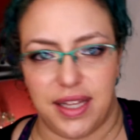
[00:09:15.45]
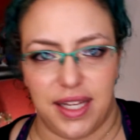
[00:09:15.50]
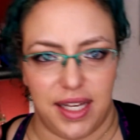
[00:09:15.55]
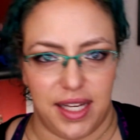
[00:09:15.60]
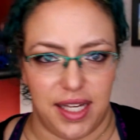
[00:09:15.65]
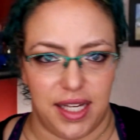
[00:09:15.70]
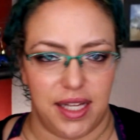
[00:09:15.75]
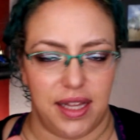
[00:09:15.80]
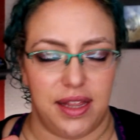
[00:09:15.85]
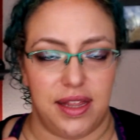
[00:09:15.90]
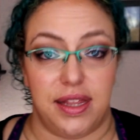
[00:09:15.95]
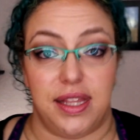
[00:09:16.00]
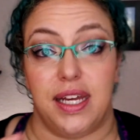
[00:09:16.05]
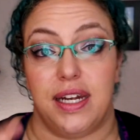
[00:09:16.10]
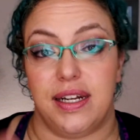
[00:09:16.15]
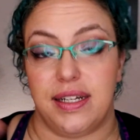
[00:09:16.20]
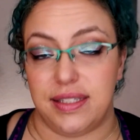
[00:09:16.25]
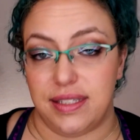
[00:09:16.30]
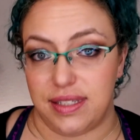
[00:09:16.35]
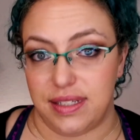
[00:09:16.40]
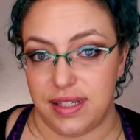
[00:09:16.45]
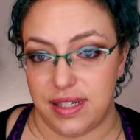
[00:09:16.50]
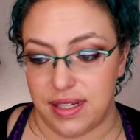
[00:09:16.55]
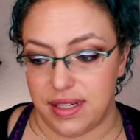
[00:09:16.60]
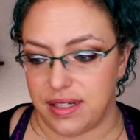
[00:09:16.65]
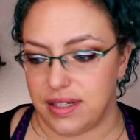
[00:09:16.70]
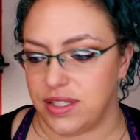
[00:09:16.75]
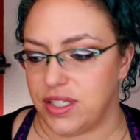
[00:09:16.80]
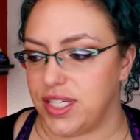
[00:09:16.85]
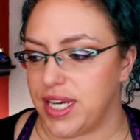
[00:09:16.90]
the
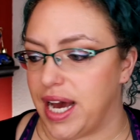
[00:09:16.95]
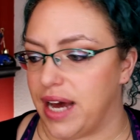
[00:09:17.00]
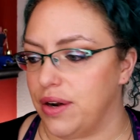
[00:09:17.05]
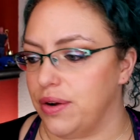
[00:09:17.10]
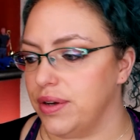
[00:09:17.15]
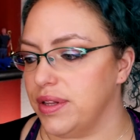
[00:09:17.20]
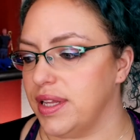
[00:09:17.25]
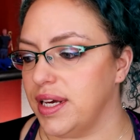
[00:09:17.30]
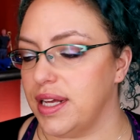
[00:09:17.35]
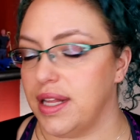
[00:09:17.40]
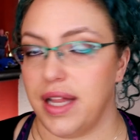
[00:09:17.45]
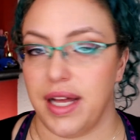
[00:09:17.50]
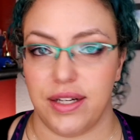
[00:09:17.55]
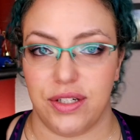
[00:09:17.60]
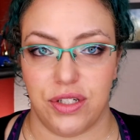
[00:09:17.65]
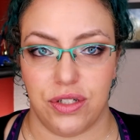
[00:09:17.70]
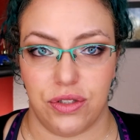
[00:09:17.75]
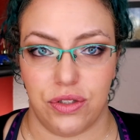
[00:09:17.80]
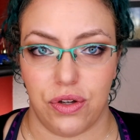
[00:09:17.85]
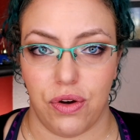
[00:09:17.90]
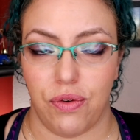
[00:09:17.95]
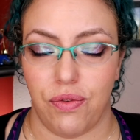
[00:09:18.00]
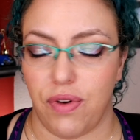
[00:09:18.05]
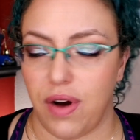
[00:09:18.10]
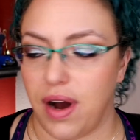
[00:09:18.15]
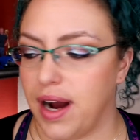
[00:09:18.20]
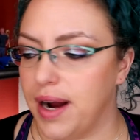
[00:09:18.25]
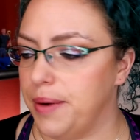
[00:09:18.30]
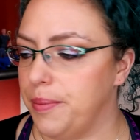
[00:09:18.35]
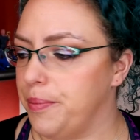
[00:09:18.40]
thinnest shadow in the collection so
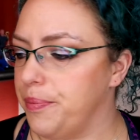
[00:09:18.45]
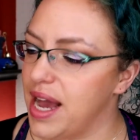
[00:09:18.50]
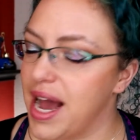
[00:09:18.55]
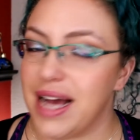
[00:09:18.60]
far.